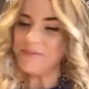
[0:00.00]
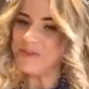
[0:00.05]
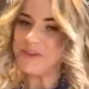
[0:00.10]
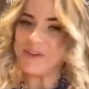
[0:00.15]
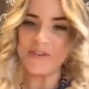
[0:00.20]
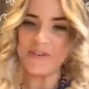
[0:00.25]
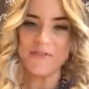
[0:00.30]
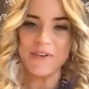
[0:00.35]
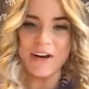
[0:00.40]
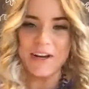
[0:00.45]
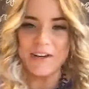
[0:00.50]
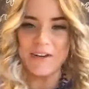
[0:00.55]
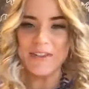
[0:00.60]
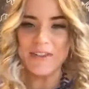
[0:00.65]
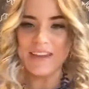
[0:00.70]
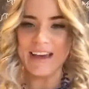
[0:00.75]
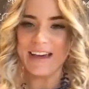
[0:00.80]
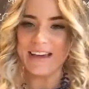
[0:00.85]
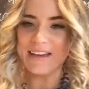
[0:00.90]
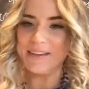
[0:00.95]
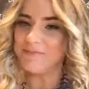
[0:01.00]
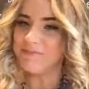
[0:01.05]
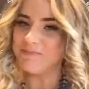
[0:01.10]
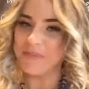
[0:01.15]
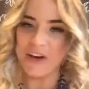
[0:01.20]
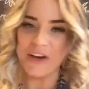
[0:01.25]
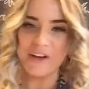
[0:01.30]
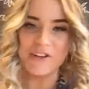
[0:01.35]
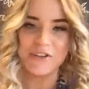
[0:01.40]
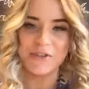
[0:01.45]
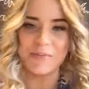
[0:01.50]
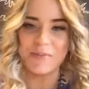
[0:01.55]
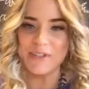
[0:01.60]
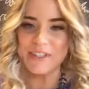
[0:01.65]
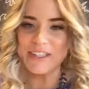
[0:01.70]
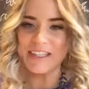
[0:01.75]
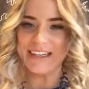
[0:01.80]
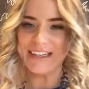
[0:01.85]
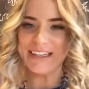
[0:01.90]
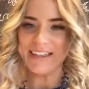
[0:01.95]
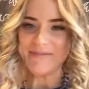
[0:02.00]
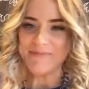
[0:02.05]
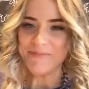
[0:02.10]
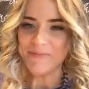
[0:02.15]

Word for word: you're right on that, one hundred percent.